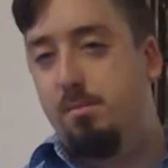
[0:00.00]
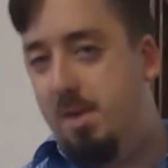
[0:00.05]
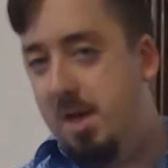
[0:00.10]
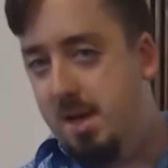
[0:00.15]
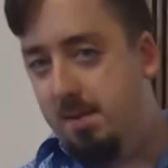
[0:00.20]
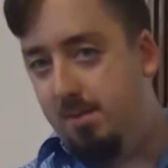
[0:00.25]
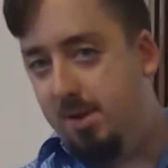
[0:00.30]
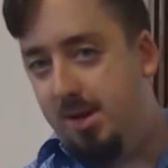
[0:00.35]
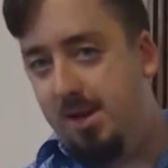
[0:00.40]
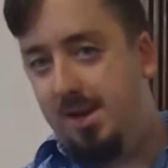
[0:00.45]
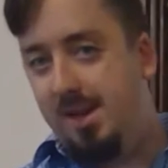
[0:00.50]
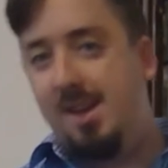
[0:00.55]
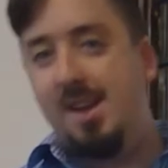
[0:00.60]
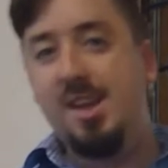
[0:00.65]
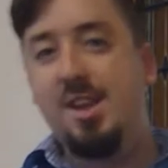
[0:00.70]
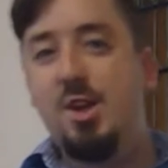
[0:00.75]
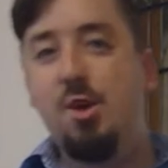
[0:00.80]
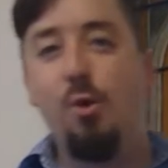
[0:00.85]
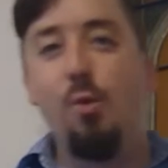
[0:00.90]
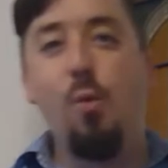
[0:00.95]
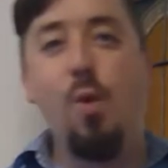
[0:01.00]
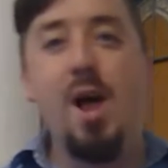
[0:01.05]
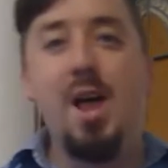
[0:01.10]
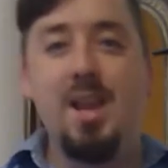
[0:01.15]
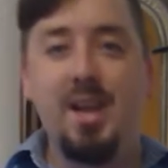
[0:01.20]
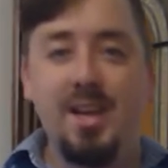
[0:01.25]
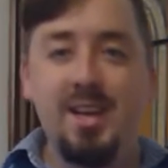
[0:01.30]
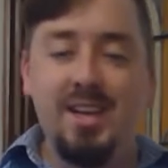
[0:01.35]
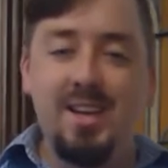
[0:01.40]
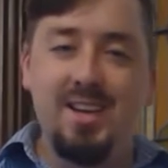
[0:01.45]
Maybe in your
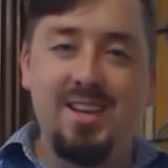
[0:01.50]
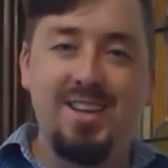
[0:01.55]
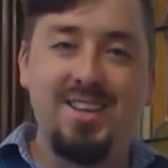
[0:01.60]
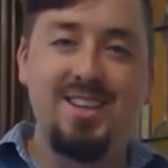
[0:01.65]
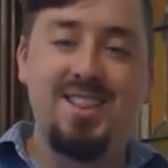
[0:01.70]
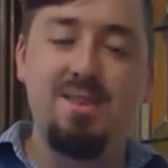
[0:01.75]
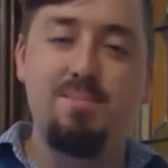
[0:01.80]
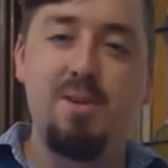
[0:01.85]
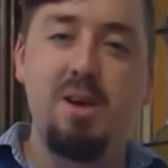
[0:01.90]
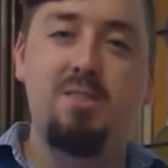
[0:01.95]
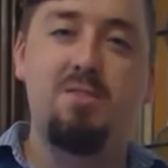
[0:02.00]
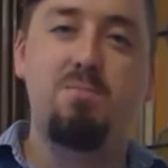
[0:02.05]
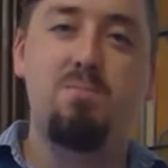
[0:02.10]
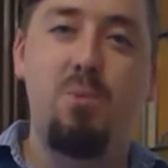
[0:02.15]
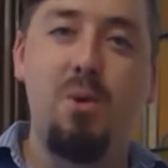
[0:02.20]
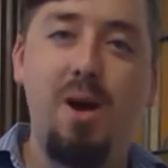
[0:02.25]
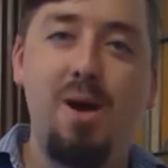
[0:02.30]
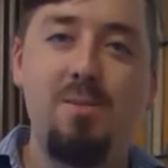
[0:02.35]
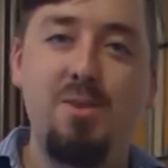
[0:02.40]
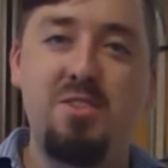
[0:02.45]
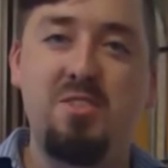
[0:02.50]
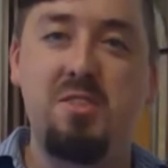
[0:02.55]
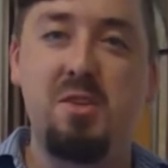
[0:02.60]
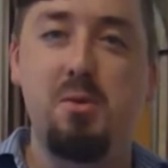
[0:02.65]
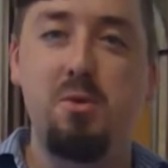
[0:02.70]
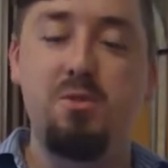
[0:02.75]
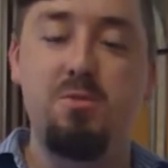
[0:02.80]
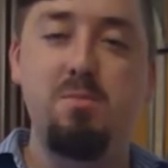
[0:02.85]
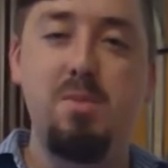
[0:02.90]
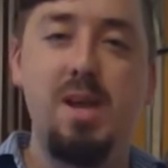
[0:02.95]
wedding, the best promise
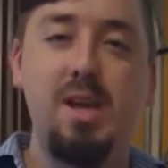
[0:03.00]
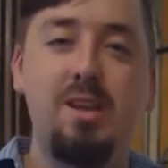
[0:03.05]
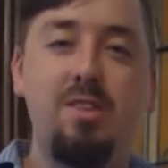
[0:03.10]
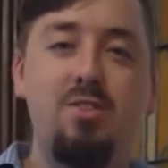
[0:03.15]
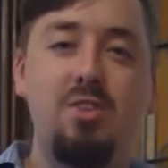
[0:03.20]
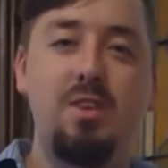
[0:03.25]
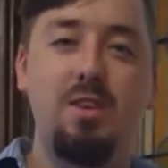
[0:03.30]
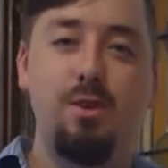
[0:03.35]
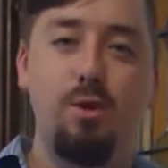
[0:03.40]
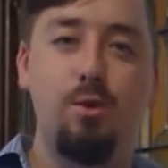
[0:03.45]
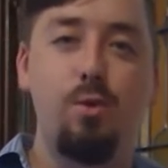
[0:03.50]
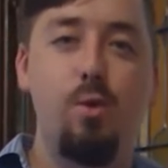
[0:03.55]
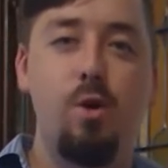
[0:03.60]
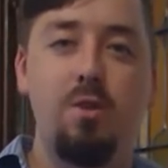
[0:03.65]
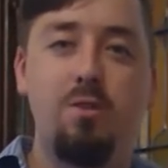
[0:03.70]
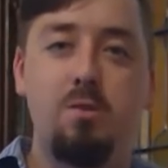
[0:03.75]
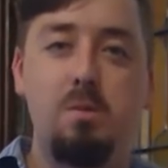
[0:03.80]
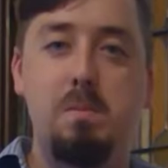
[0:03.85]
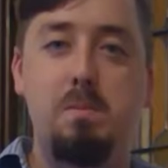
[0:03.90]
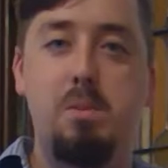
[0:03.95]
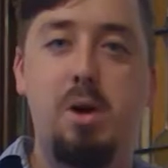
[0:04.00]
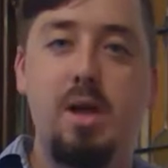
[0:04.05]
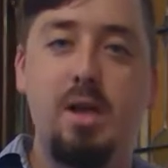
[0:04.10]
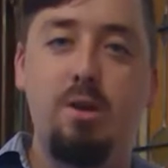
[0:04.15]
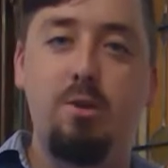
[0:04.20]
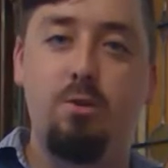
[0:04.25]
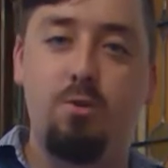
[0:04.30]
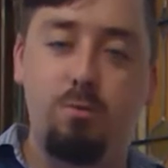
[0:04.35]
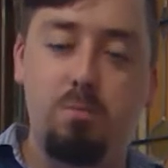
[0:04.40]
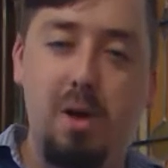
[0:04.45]
that was made to you was by
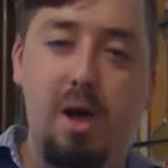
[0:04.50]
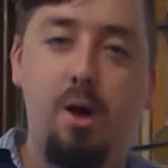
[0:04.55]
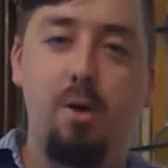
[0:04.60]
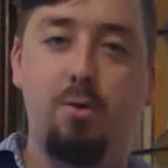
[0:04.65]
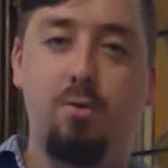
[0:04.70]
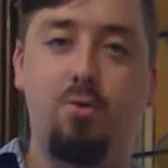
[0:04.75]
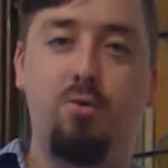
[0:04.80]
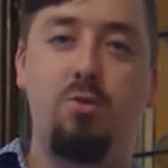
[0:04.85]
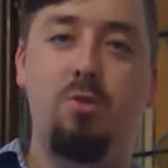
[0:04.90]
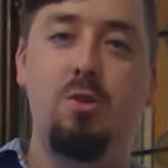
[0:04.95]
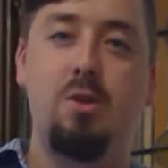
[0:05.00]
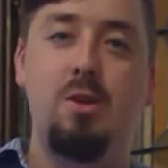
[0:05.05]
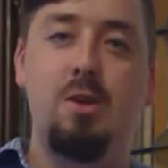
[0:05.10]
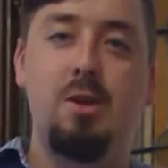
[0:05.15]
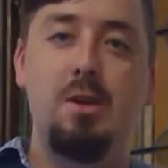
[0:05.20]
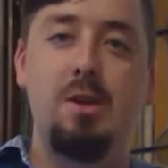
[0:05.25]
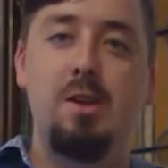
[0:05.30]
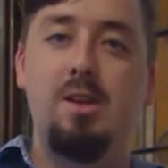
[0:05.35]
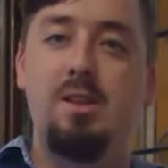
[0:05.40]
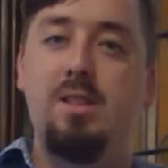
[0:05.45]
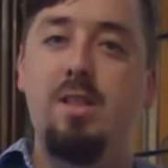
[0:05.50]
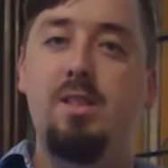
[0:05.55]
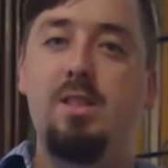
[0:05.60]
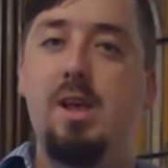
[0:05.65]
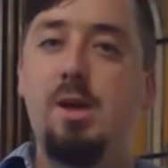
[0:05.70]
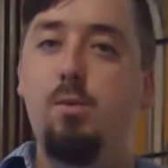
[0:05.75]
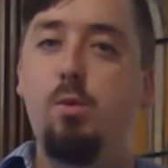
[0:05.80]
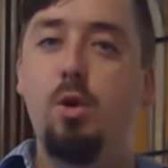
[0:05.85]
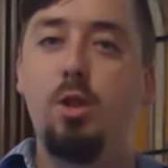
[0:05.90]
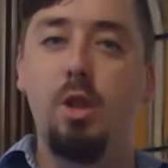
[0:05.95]
your spouse, that
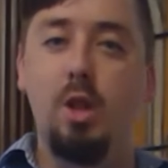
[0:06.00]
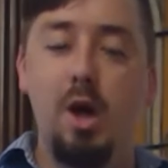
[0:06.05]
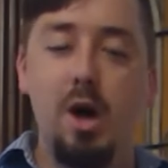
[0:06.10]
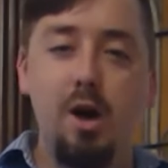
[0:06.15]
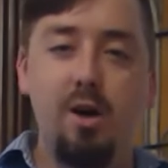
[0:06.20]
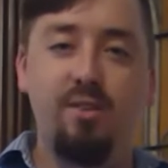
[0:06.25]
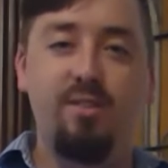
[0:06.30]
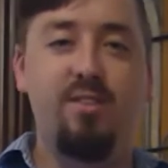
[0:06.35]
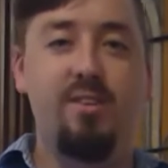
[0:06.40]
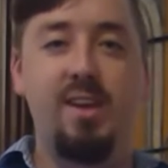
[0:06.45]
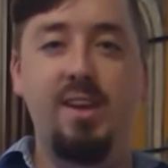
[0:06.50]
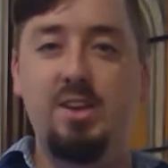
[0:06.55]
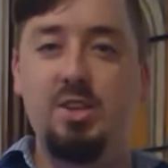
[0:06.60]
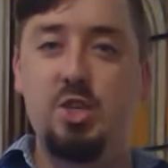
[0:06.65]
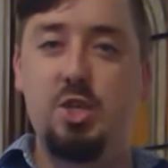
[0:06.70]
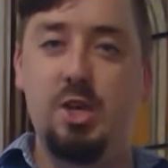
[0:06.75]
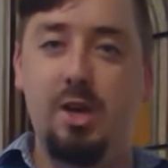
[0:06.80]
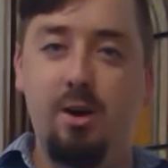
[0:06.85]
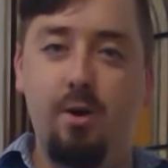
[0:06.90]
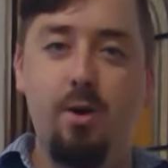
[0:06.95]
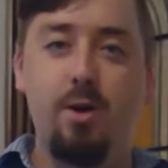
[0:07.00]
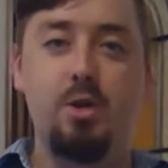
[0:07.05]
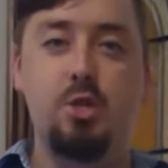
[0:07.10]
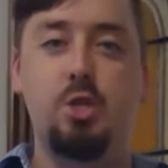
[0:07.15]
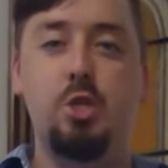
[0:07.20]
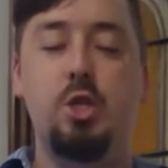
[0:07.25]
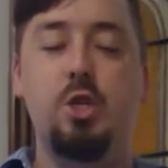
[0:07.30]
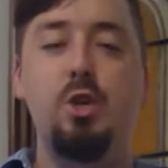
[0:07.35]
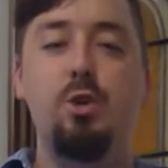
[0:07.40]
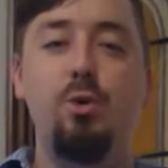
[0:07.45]
they would love and
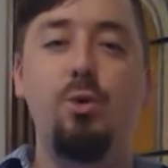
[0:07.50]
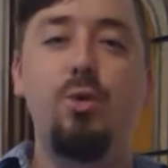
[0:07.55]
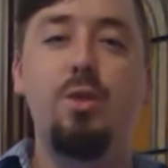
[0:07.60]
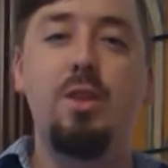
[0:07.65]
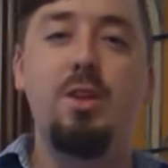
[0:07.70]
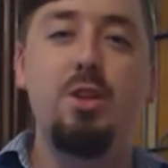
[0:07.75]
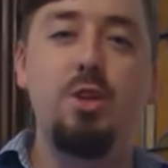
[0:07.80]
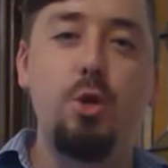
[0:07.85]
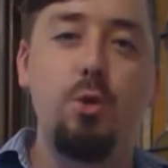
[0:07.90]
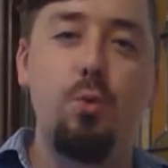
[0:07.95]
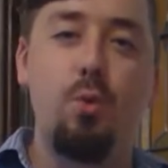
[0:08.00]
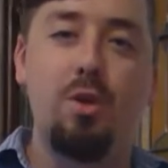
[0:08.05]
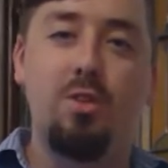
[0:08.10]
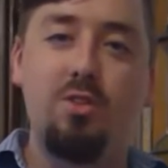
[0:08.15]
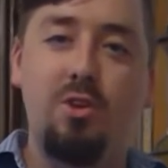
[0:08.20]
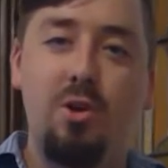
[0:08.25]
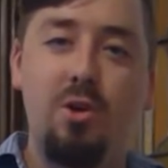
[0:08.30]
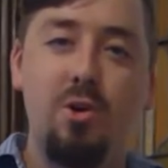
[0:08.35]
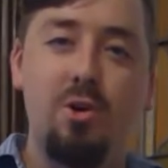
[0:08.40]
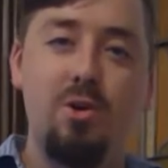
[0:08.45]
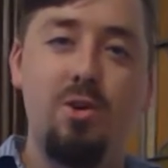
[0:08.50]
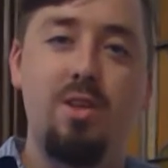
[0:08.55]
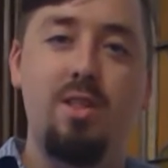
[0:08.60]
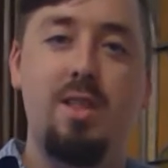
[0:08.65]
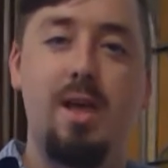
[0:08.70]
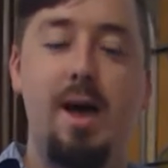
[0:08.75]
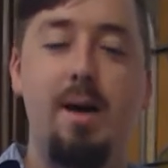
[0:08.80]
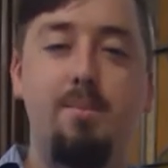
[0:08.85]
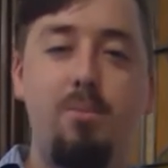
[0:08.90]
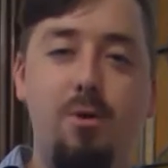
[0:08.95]
cherish you, and you returned
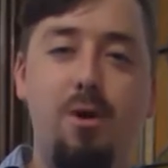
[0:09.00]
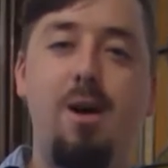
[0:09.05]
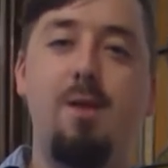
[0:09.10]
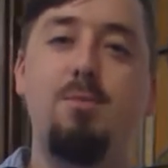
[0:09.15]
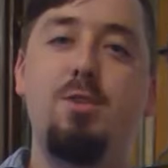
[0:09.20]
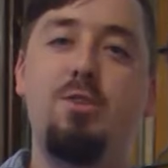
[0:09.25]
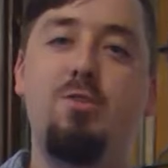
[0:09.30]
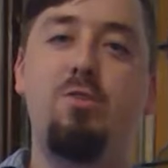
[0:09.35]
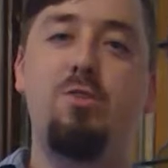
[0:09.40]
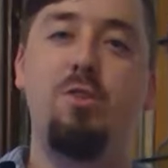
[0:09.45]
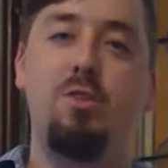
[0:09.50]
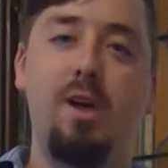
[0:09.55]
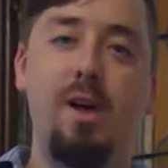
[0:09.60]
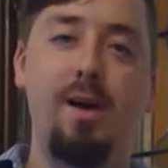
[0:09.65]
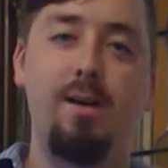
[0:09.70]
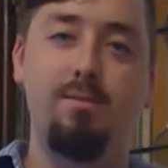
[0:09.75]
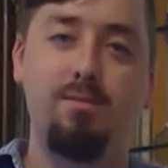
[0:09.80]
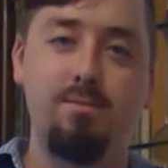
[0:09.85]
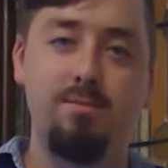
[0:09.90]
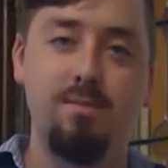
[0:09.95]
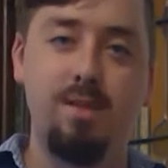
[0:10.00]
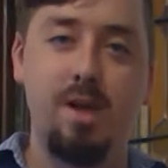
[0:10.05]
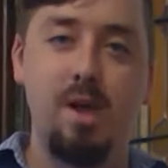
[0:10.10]
that promise to them.